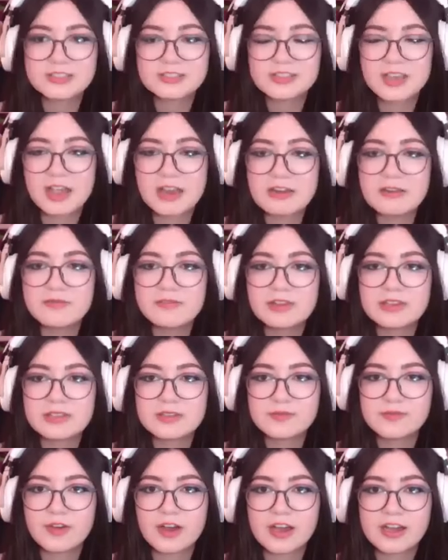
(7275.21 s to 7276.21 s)
This is kind of
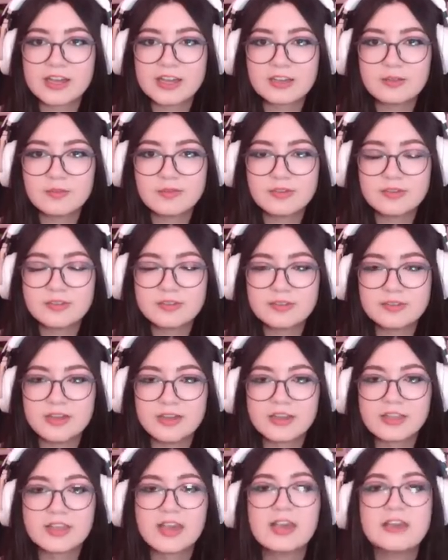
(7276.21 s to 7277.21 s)
like the vibe.
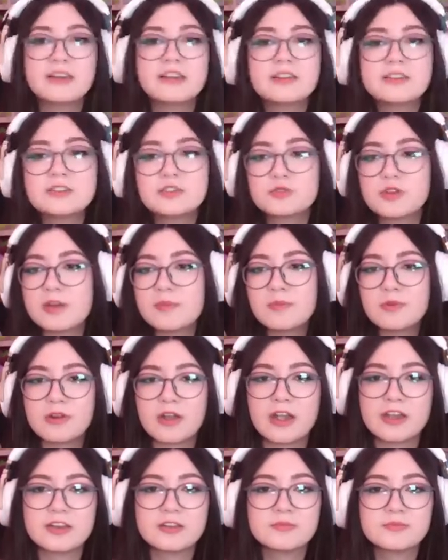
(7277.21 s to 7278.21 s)
Again, I need to grab
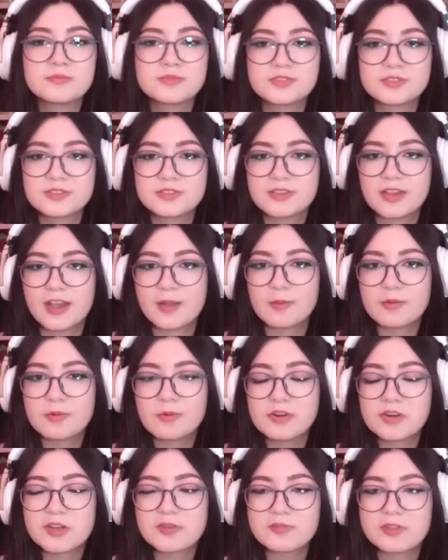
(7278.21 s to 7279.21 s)
more items. I
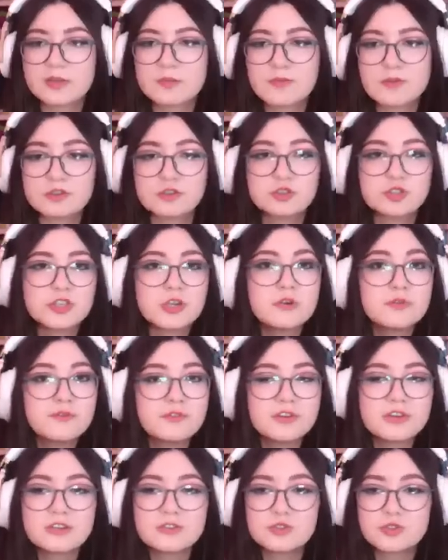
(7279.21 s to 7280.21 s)
would want to have like more
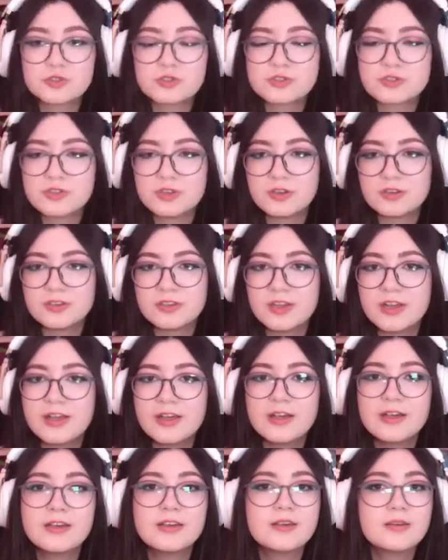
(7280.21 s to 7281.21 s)
shell furniture,
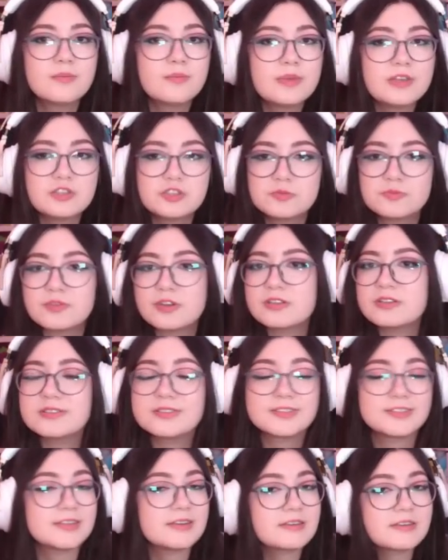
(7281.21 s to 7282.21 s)
beach
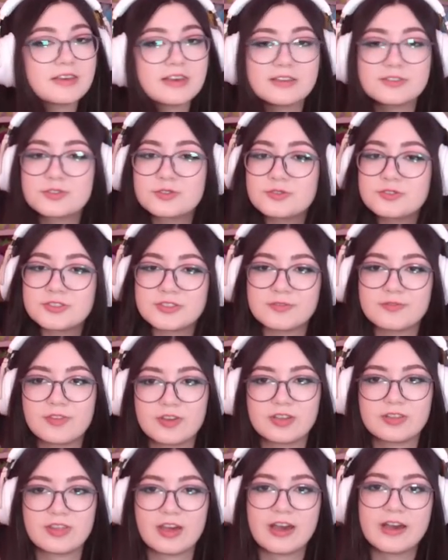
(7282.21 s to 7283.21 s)
umbrellas, sandcastles,
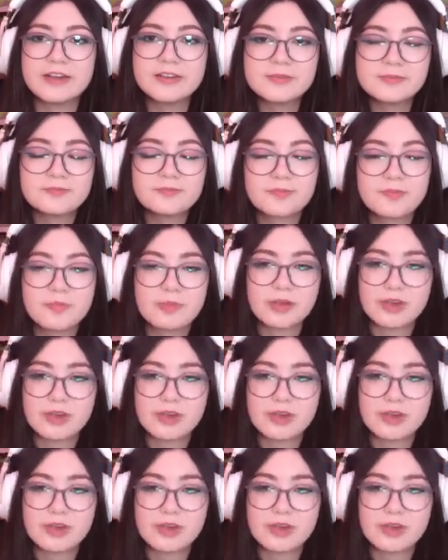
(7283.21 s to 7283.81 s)
stuff like that.